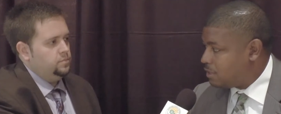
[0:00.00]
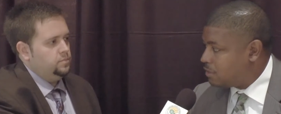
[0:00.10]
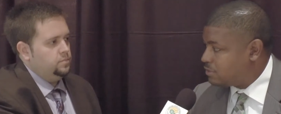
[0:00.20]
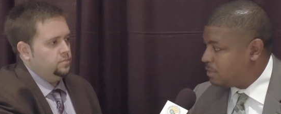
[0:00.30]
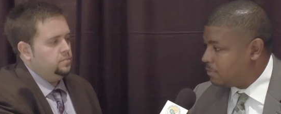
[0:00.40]

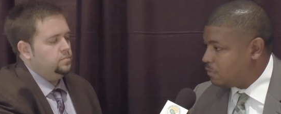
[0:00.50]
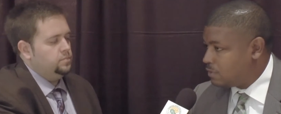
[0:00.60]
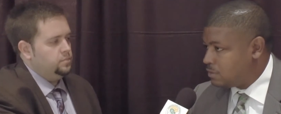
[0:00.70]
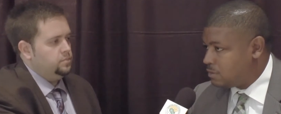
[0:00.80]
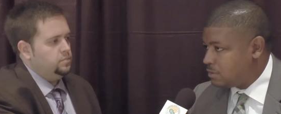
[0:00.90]
Speaker 1: all summer,
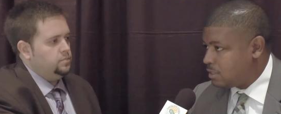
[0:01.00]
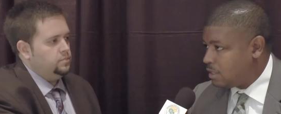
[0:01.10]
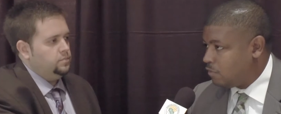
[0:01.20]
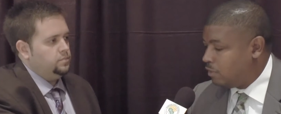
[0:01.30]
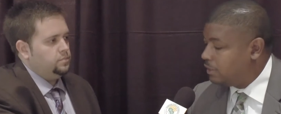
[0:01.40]
which is
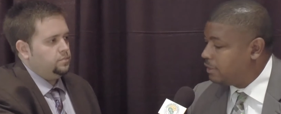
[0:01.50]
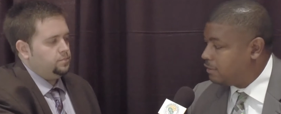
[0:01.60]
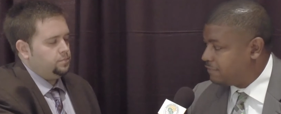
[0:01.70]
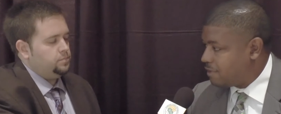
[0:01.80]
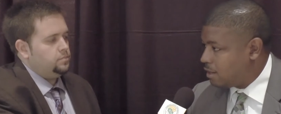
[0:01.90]
uh, really
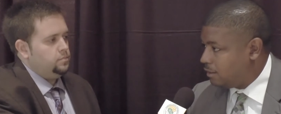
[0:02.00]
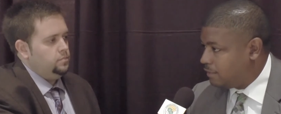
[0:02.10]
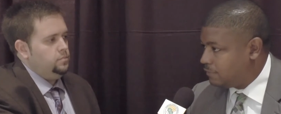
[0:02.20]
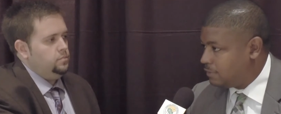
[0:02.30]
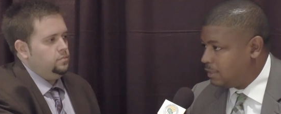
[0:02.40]
good for our
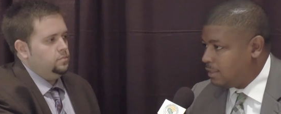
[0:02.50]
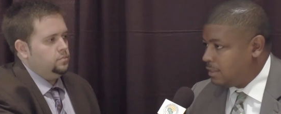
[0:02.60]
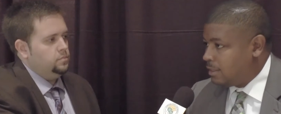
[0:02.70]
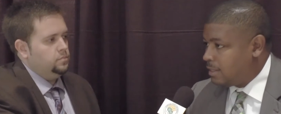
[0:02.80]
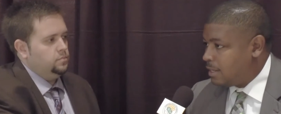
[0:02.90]
level.
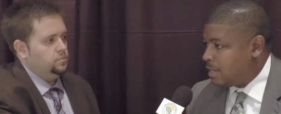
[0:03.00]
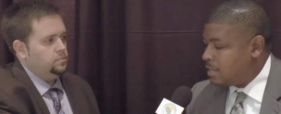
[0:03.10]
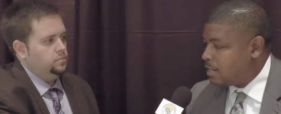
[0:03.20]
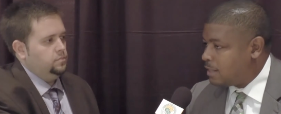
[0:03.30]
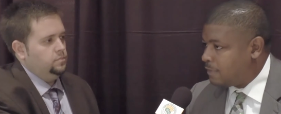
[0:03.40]
Uh,
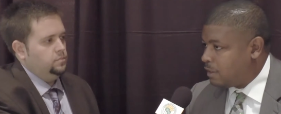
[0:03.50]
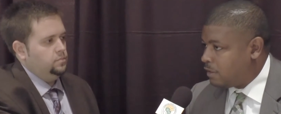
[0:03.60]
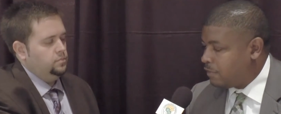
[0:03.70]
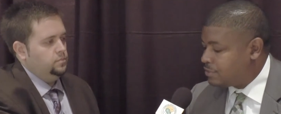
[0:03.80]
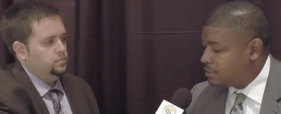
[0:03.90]
and I think
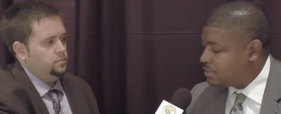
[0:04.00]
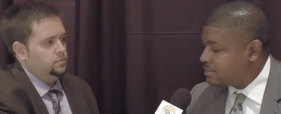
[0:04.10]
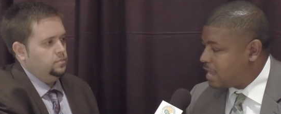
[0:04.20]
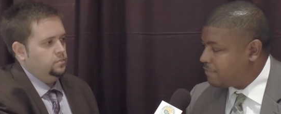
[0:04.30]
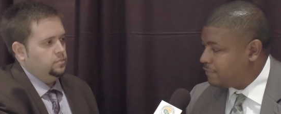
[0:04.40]
Chris and his
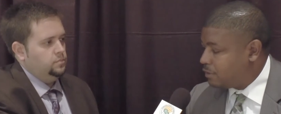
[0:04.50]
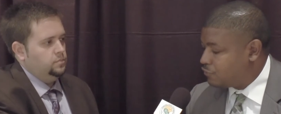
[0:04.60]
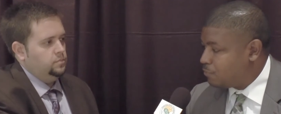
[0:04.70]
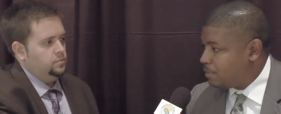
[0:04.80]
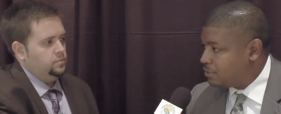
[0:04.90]
staff have done a
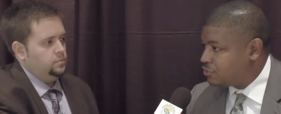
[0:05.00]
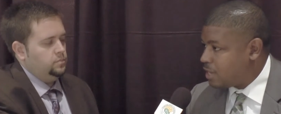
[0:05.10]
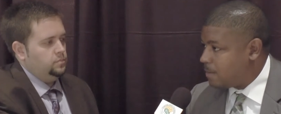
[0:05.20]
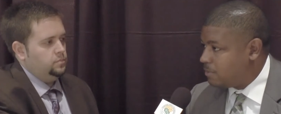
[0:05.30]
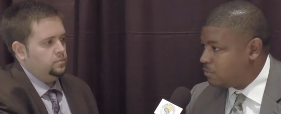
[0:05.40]
tremendous
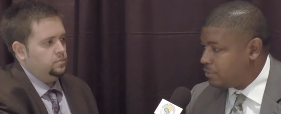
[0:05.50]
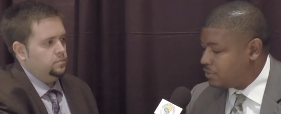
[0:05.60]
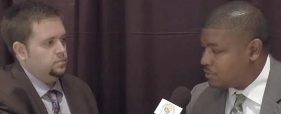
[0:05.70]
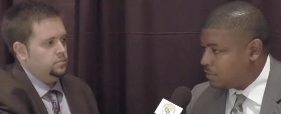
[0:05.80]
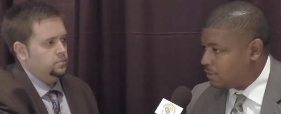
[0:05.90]
job with them. When
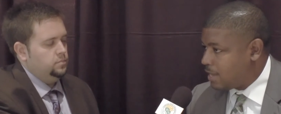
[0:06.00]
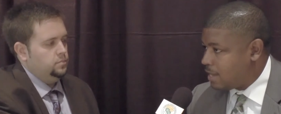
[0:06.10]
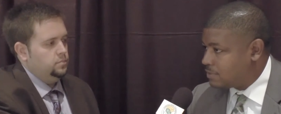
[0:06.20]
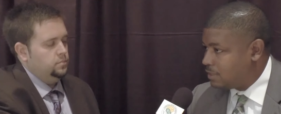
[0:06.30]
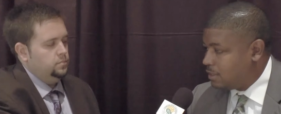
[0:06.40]
you see the
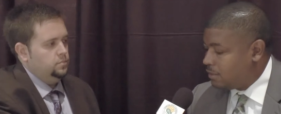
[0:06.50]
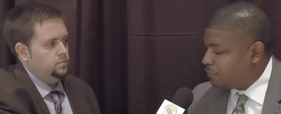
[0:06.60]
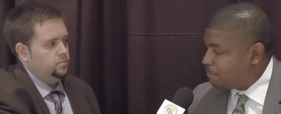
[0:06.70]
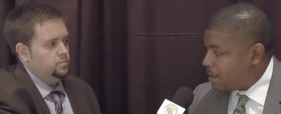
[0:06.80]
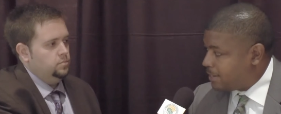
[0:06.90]
guys,
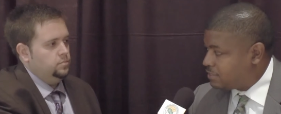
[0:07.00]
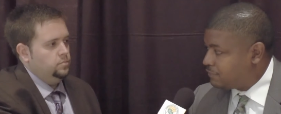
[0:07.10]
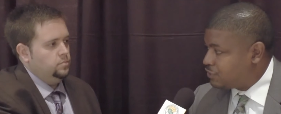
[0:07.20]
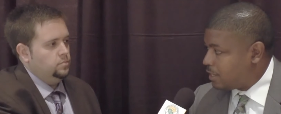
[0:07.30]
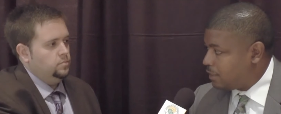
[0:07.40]
their bodies
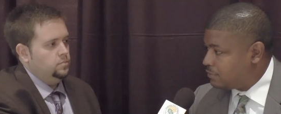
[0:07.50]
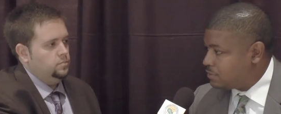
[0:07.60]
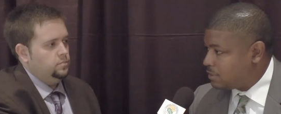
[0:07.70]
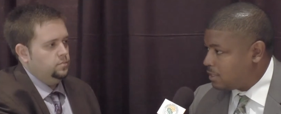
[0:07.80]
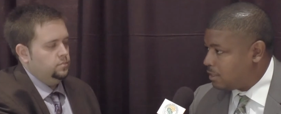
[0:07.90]
have
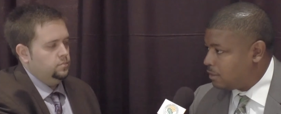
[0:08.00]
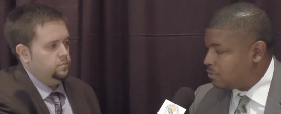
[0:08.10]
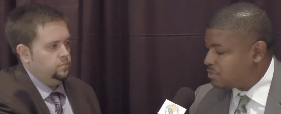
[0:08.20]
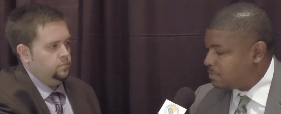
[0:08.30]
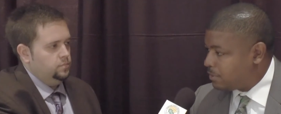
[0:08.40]
changed. Uh, you
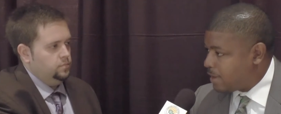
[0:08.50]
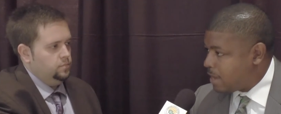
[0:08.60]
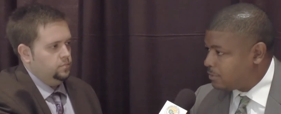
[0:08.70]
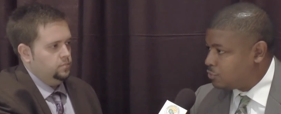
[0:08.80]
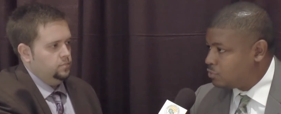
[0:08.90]
know, some of their
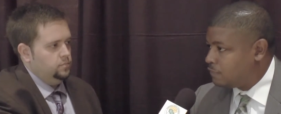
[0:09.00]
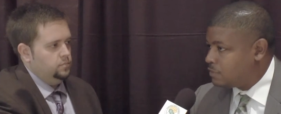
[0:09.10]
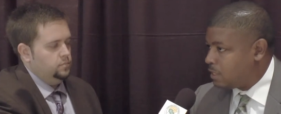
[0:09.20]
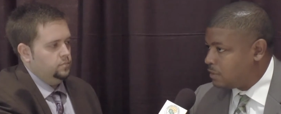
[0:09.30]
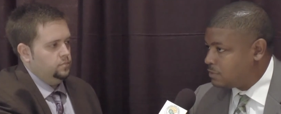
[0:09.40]
attitudes have
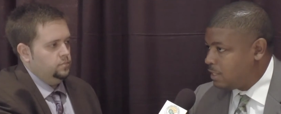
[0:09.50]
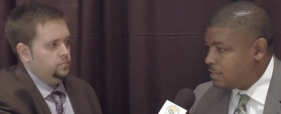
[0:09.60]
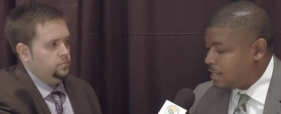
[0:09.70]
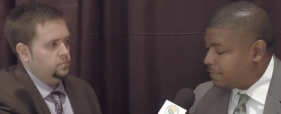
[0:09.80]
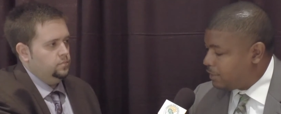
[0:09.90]
changed.
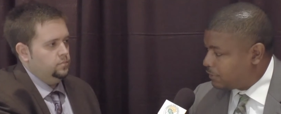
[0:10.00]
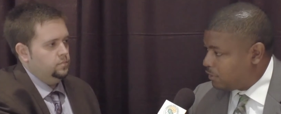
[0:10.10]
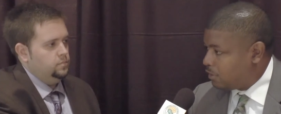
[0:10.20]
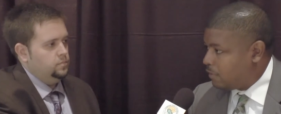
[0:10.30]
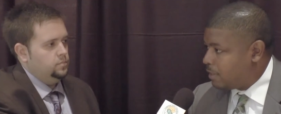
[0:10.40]
I think
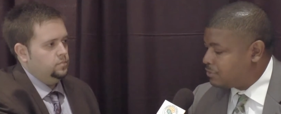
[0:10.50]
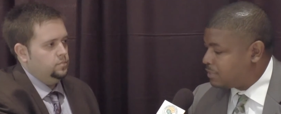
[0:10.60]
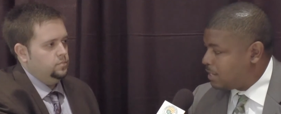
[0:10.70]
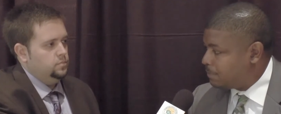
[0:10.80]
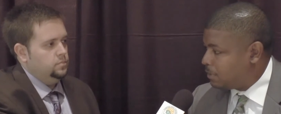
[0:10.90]
they're in great
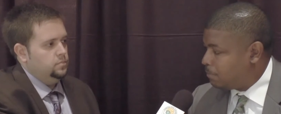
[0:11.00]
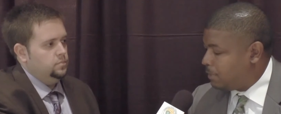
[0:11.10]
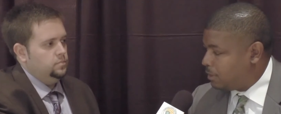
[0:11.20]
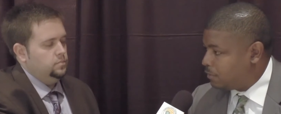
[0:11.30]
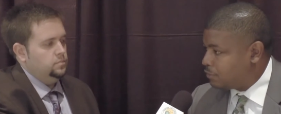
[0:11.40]
shape. They're
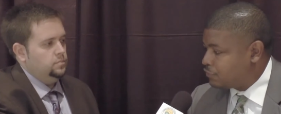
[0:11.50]
bigger. They're